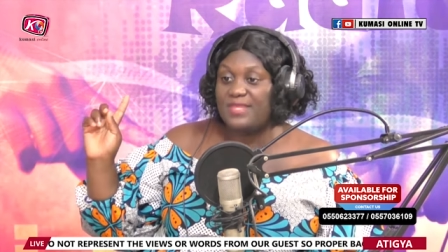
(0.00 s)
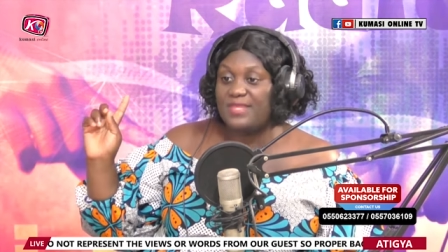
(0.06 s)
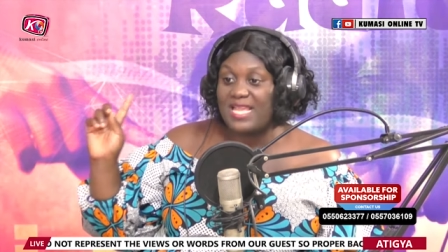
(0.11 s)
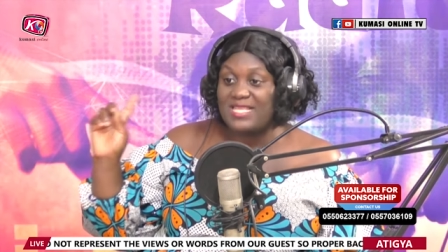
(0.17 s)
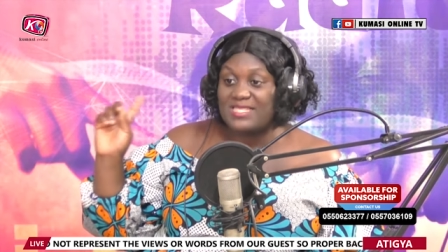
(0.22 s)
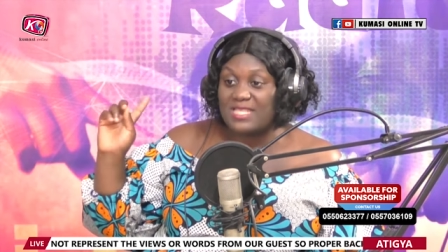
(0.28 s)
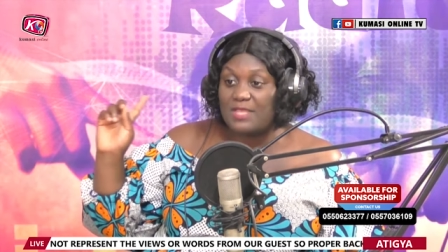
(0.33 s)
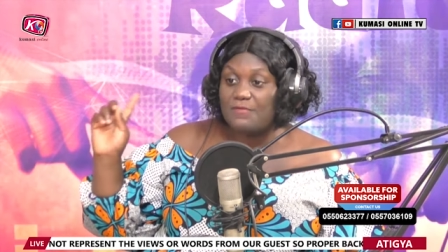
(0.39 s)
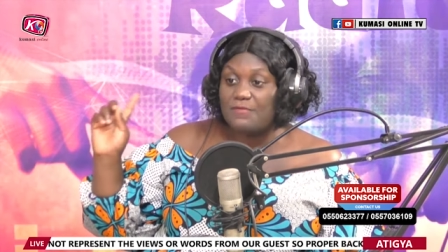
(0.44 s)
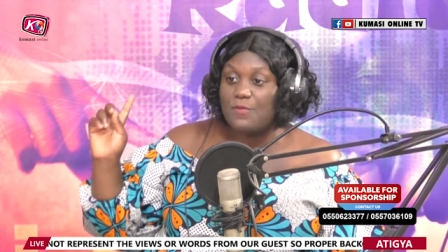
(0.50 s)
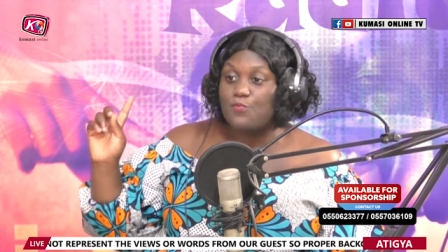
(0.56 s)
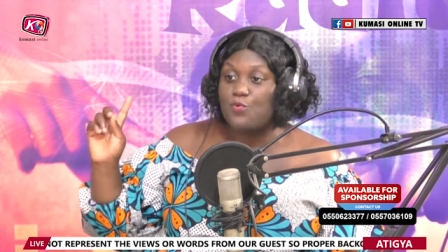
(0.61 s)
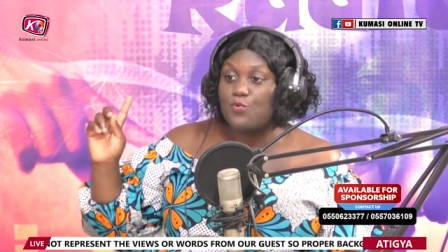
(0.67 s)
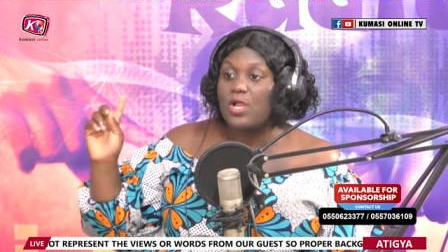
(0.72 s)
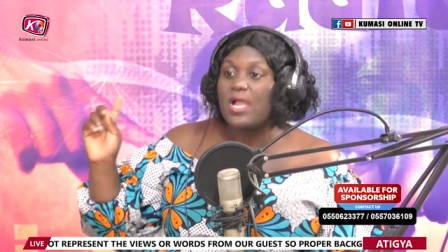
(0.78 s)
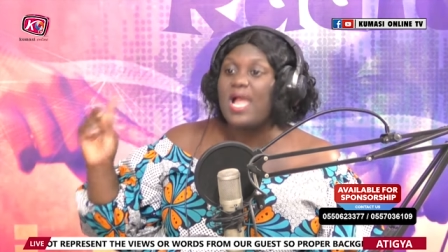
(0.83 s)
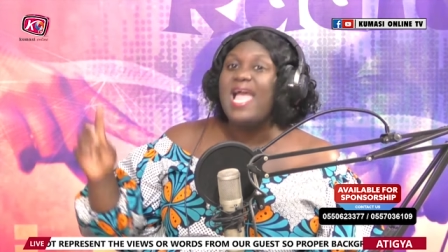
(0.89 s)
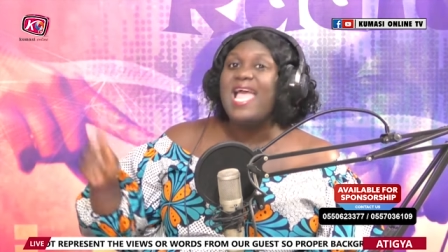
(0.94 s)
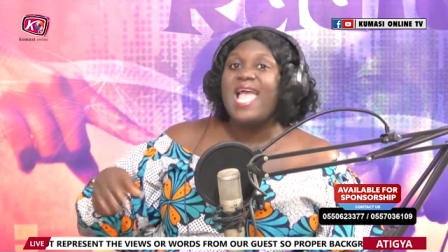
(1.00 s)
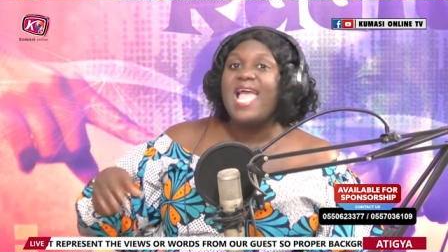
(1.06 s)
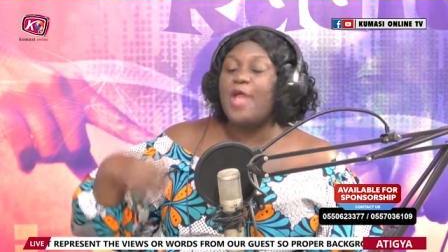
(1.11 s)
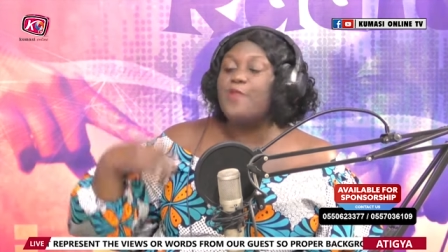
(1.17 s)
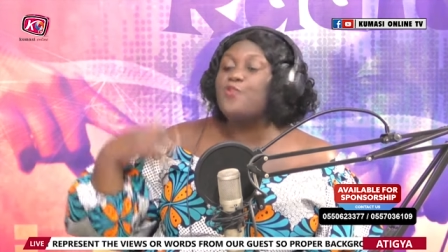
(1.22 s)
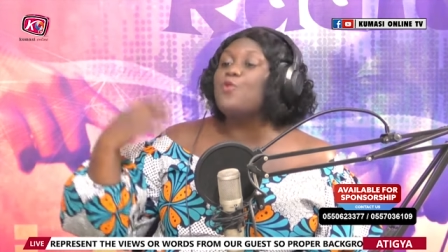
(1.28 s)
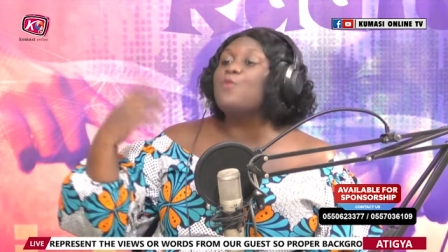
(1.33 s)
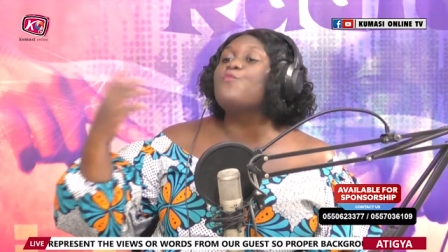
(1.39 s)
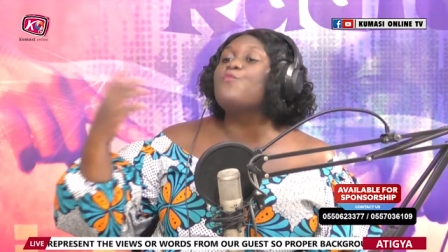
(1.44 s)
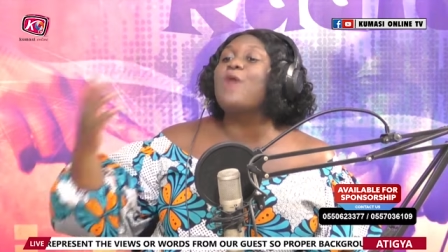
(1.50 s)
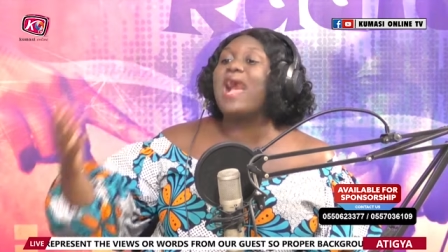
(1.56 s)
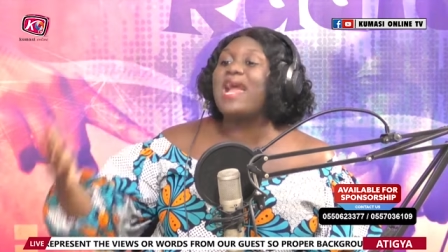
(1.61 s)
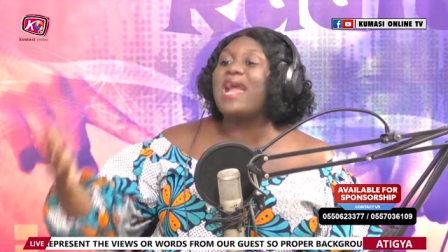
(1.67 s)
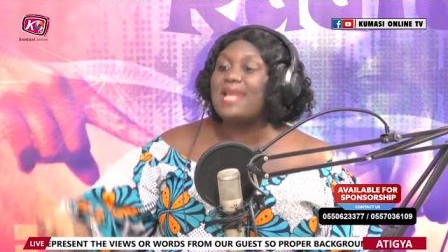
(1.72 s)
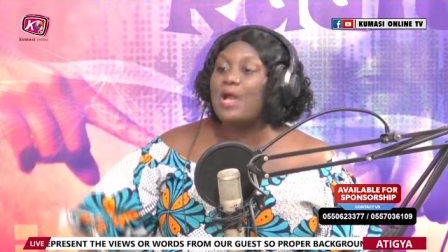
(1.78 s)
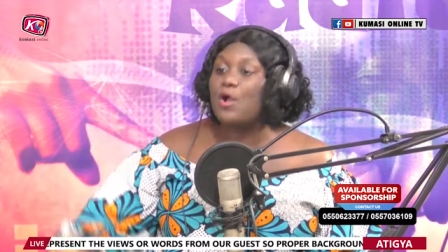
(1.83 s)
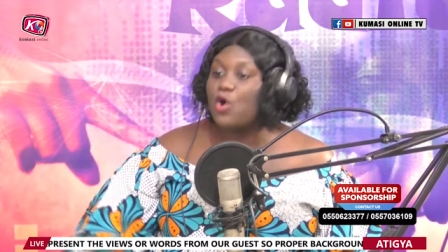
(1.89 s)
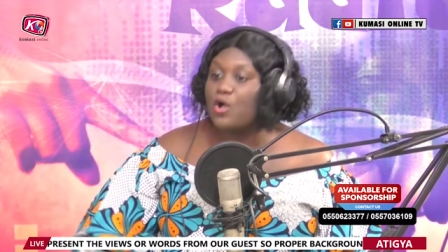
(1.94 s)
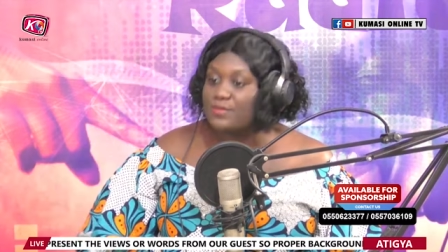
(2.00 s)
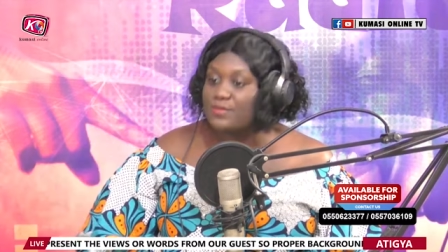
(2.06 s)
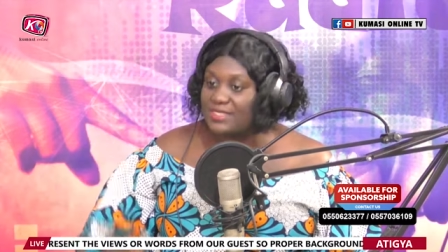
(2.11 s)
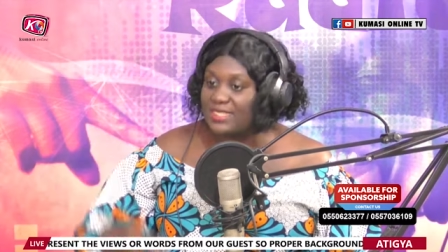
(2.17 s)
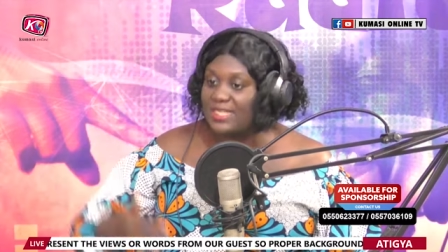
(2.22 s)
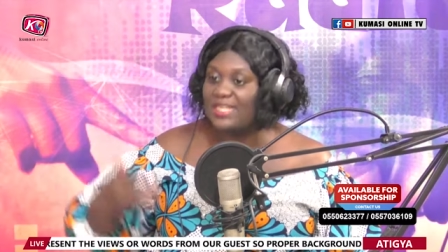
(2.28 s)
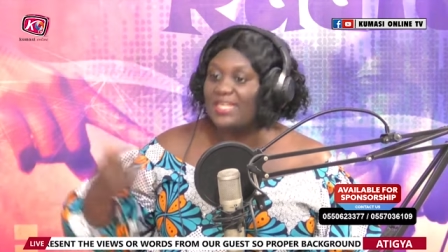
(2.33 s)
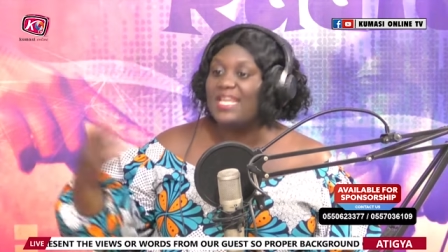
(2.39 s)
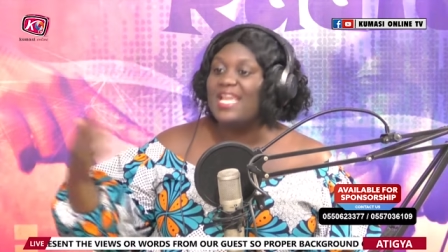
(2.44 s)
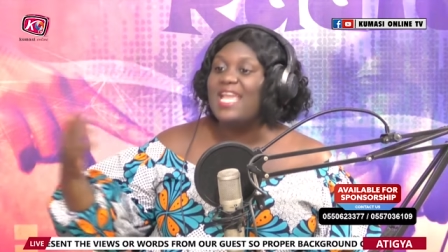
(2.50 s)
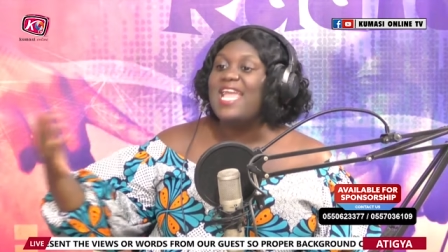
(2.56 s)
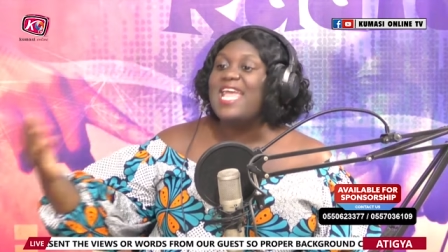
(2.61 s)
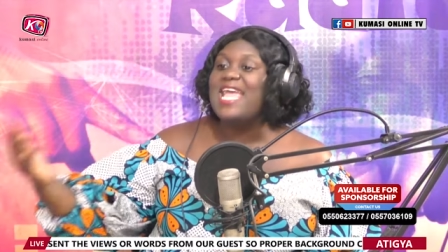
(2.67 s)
Thanksgiving program, and no one a Hobson.